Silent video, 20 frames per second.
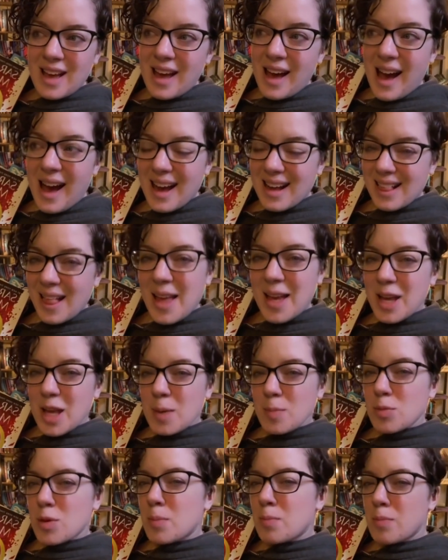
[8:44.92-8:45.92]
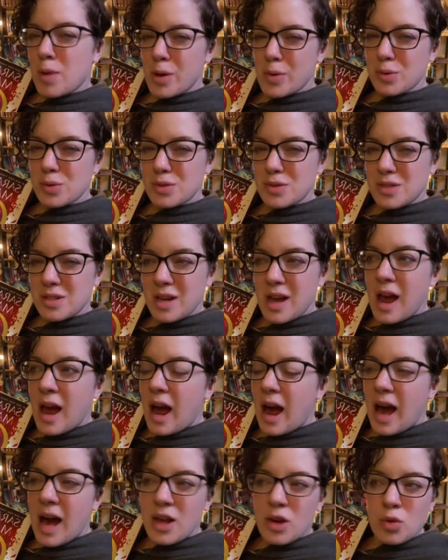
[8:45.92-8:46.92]
I like him the most.
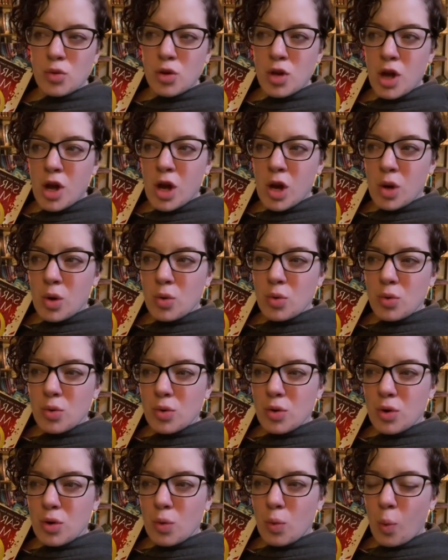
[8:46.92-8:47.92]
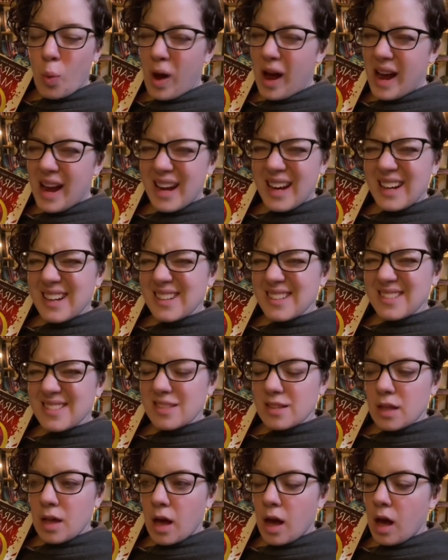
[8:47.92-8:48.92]
I don't know why,
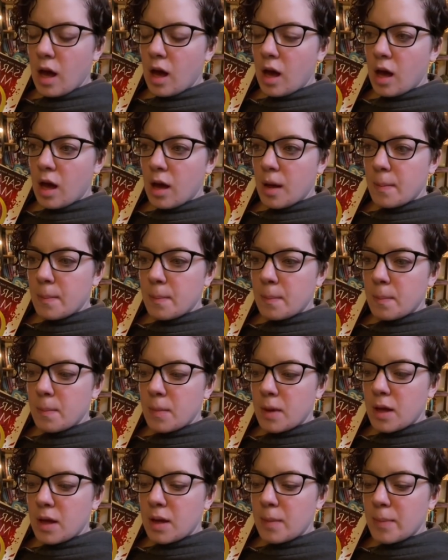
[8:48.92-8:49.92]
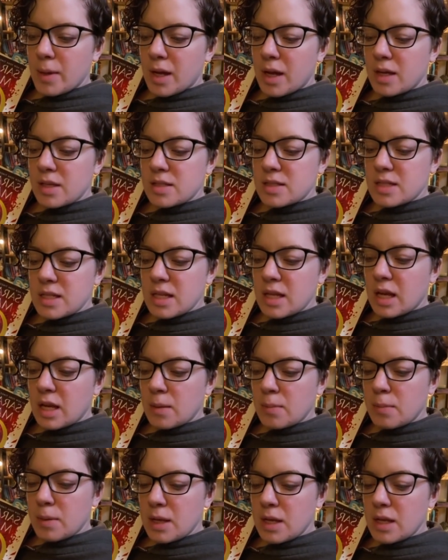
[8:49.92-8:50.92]
um, because he can
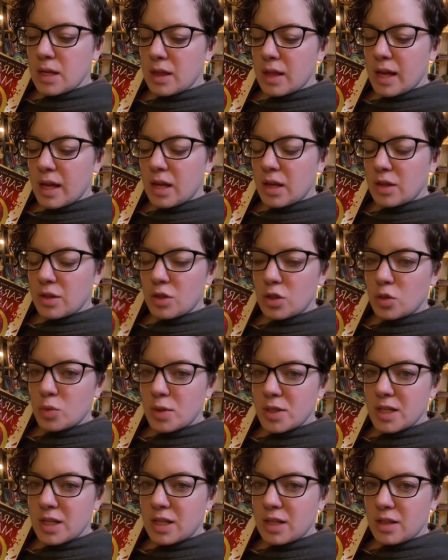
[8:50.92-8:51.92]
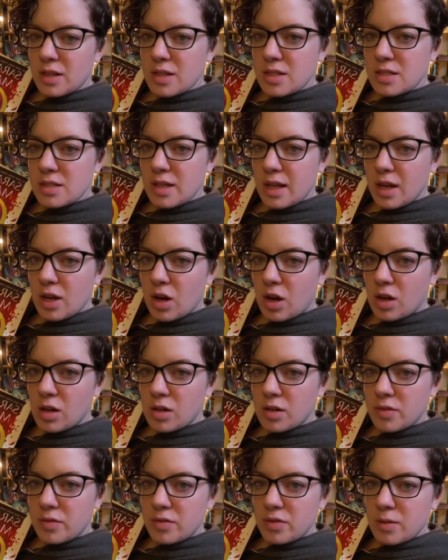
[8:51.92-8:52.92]
be like a little ridiculous, like all
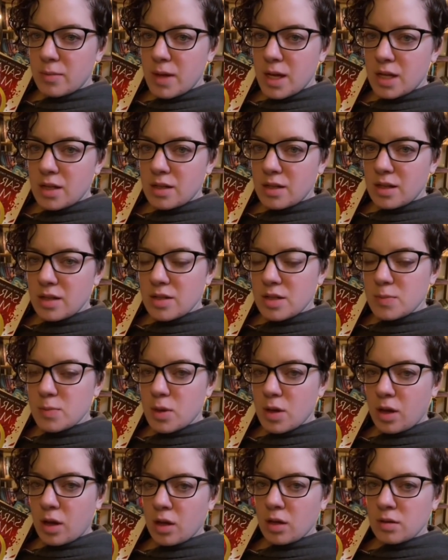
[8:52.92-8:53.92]
of the men in this book,